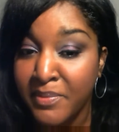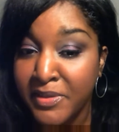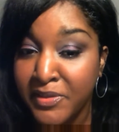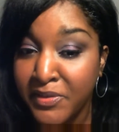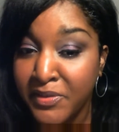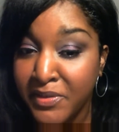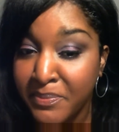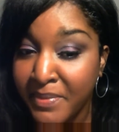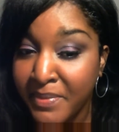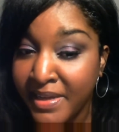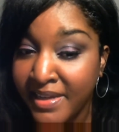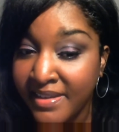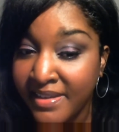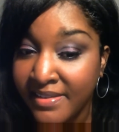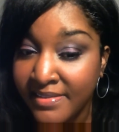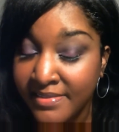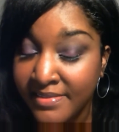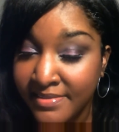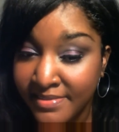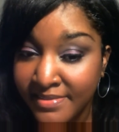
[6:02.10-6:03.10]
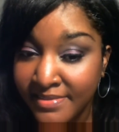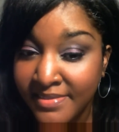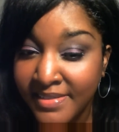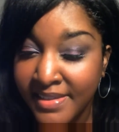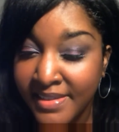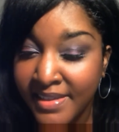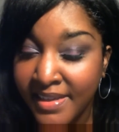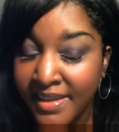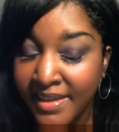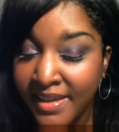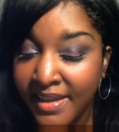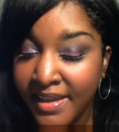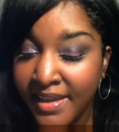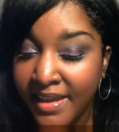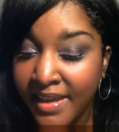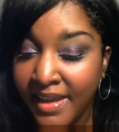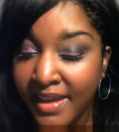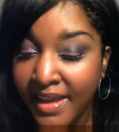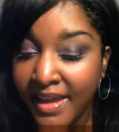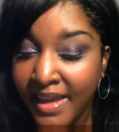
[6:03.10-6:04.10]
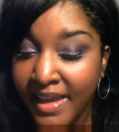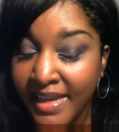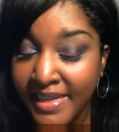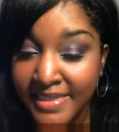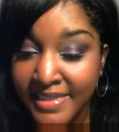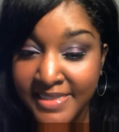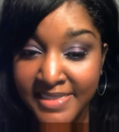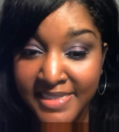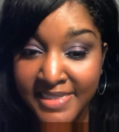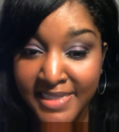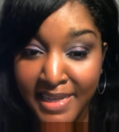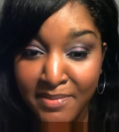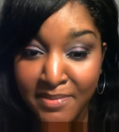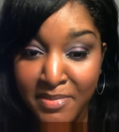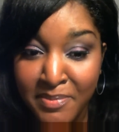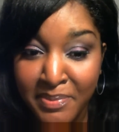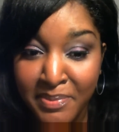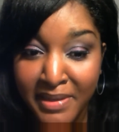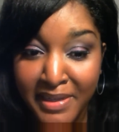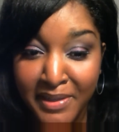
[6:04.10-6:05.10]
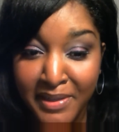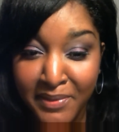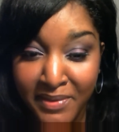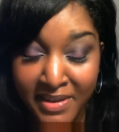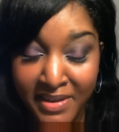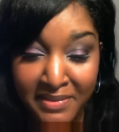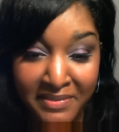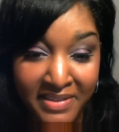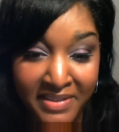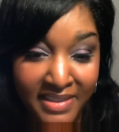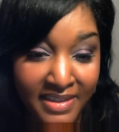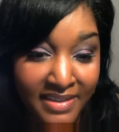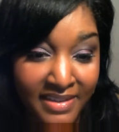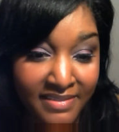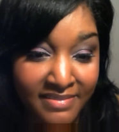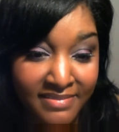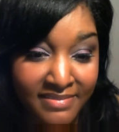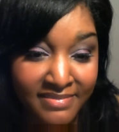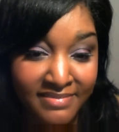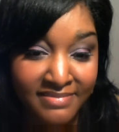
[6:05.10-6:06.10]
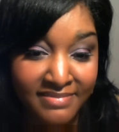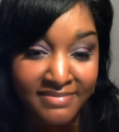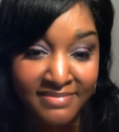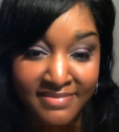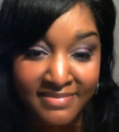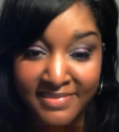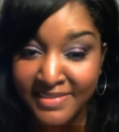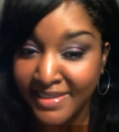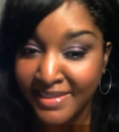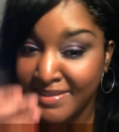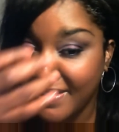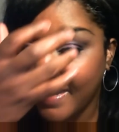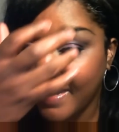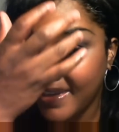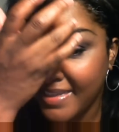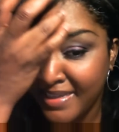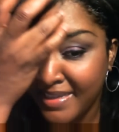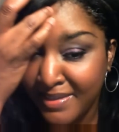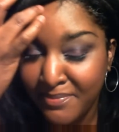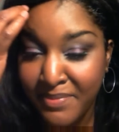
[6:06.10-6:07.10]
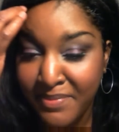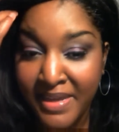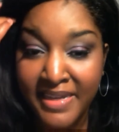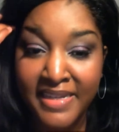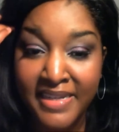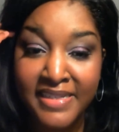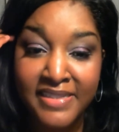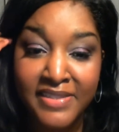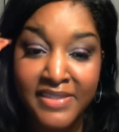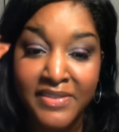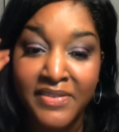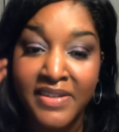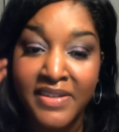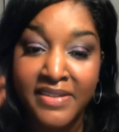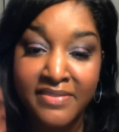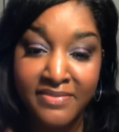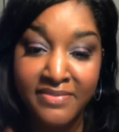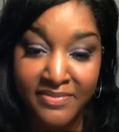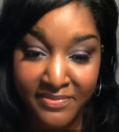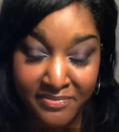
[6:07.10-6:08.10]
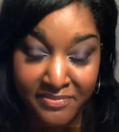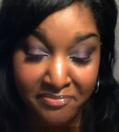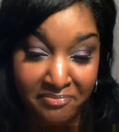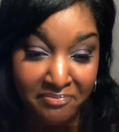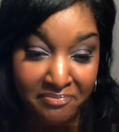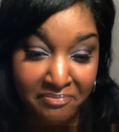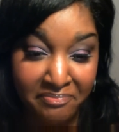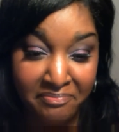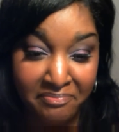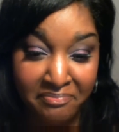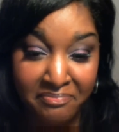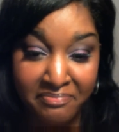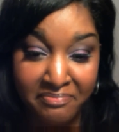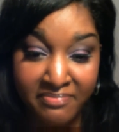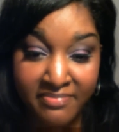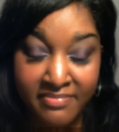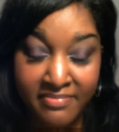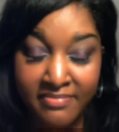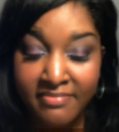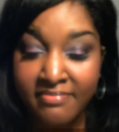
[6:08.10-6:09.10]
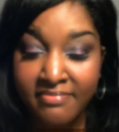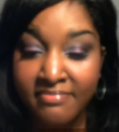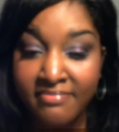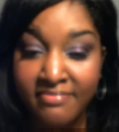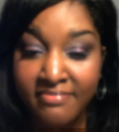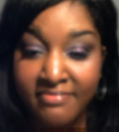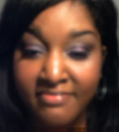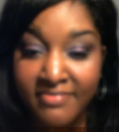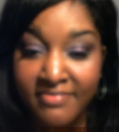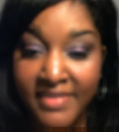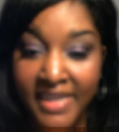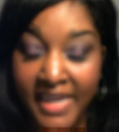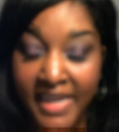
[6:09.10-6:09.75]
I also want to show you guys, I've been doing my eyes today. I've been playing around with it, kind of getting back into it.